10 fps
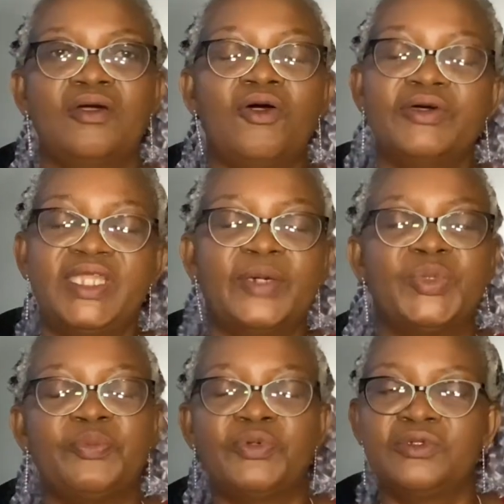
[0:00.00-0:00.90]
other
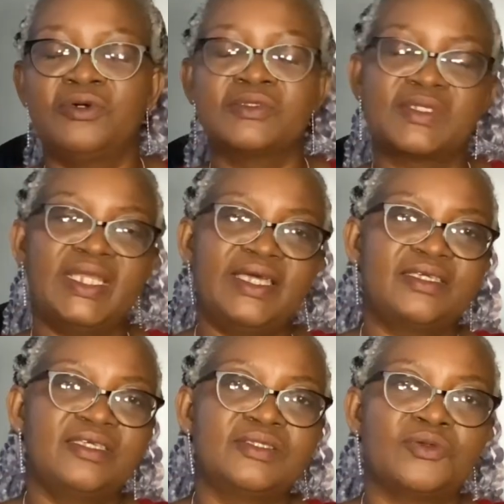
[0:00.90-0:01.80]
people don't
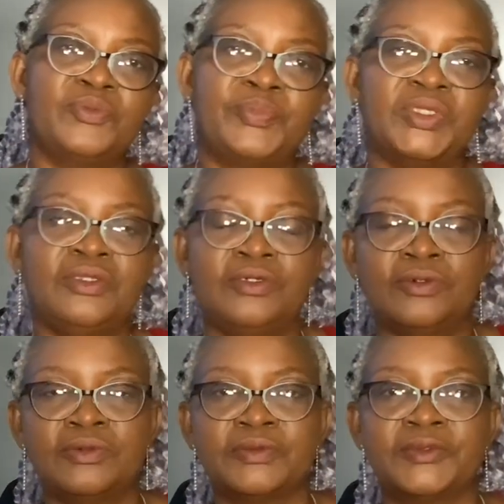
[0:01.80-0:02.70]
like his
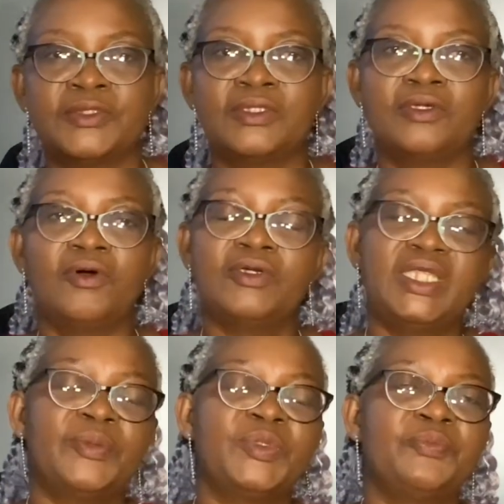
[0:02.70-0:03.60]
opinion.
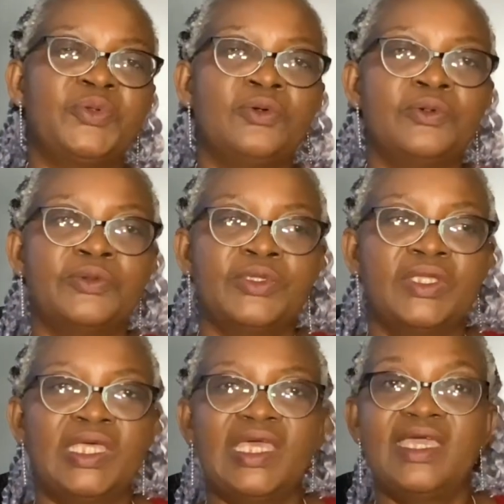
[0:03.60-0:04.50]
Other people
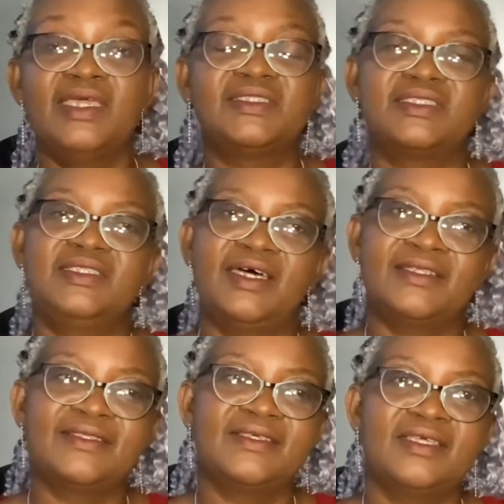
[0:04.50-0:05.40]
hate
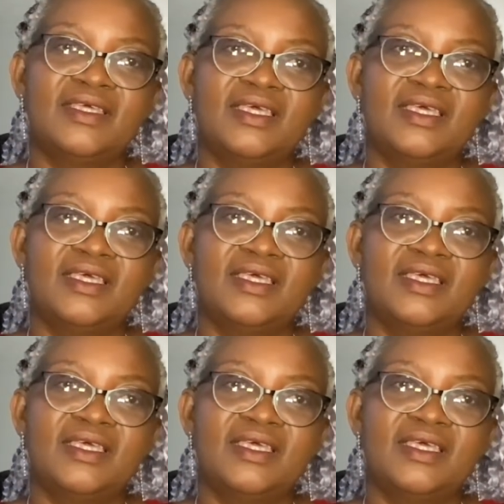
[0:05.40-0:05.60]
that